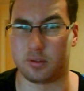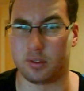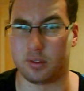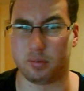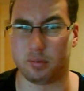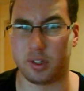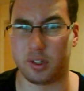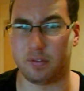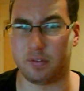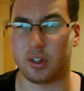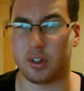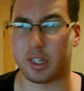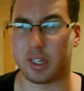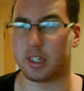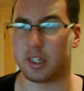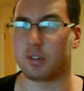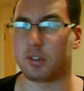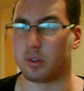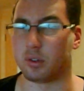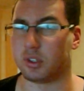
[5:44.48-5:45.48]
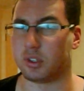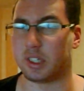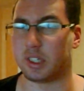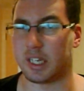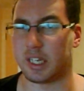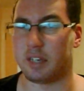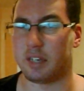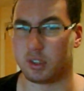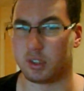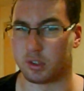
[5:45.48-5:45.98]
seeing
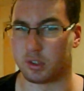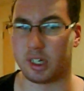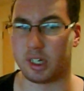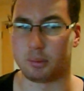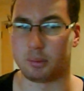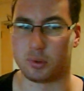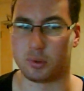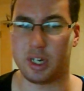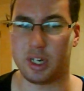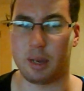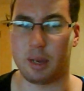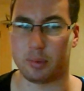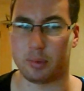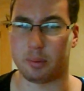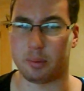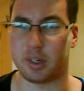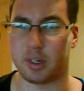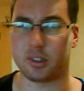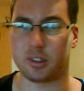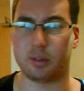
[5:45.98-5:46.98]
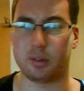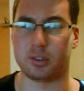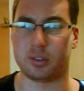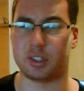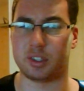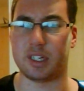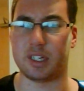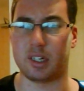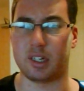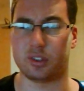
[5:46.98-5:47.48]
Eve as a credible champ. I mean, I
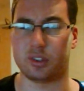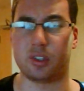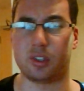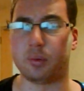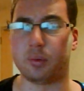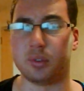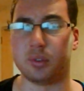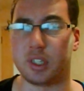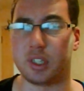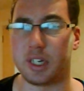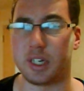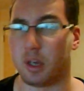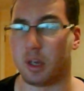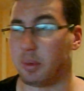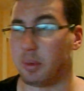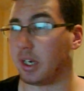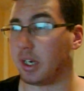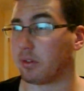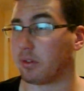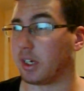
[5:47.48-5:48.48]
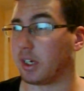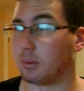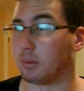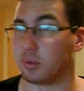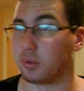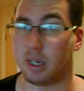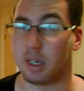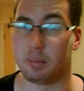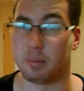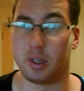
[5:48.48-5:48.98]
just don't see her being a credible
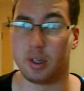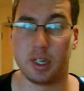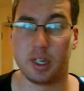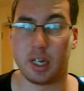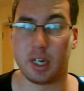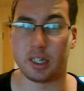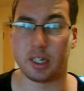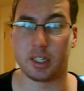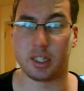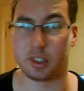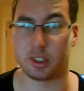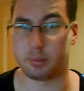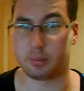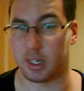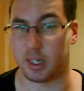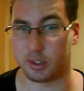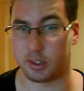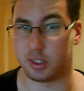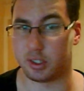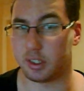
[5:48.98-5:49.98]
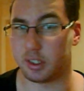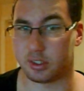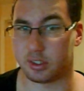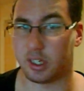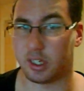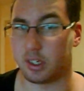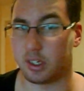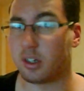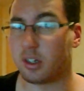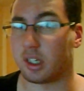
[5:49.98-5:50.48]
champ. And in this match, she didn't
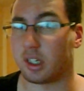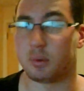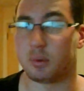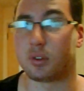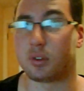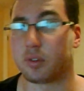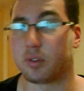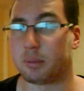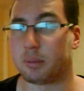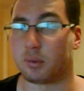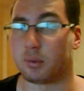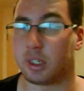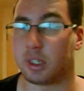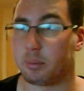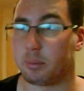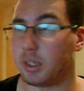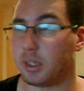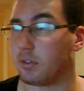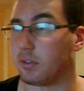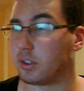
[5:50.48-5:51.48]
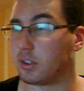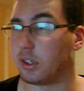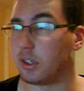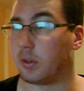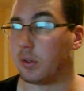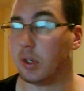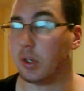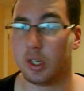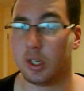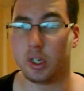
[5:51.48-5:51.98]
exactly look like the most credible champ either.
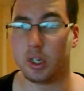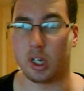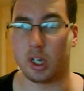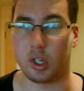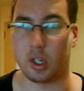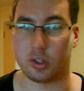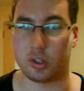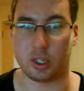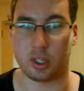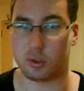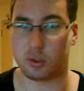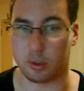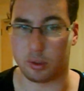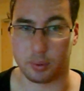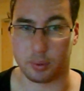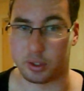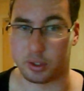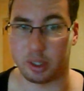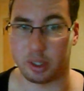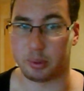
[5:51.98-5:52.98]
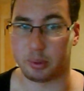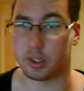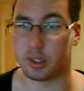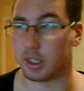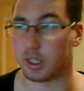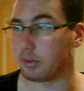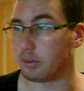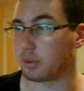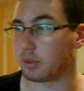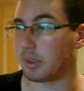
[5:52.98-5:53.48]
So that's all I'm going to say about
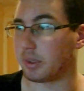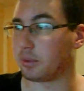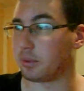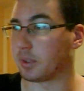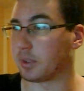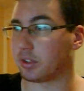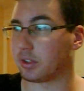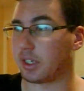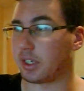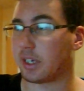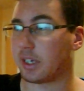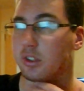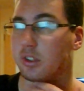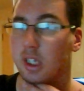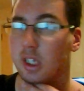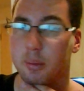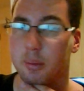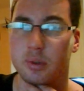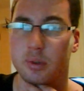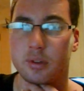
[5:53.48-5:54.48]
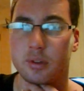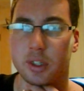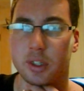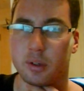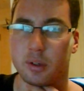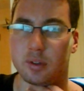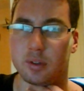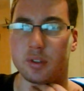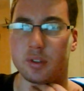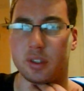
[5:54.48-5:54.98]
the Divas match. Because next up, you
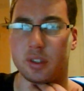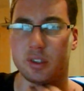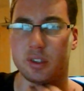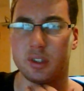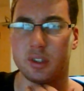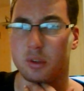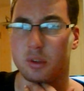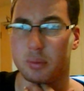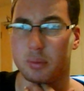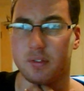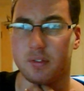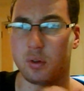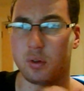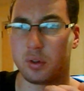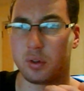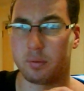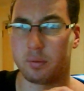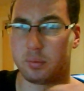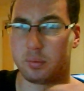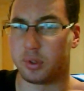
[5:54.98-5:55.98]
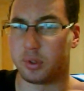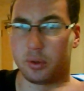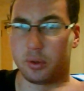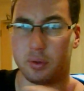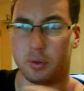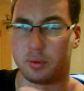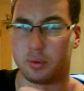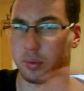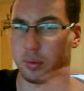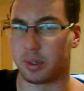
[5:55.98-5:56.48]
know, this is before the
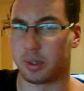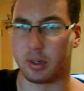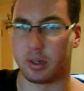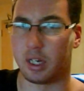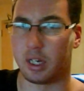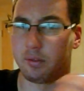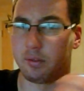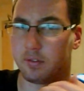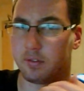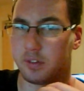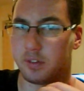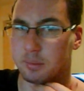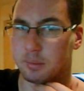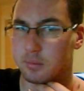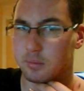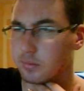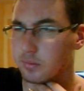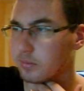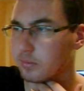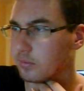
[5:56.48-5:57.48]
21-11 thing.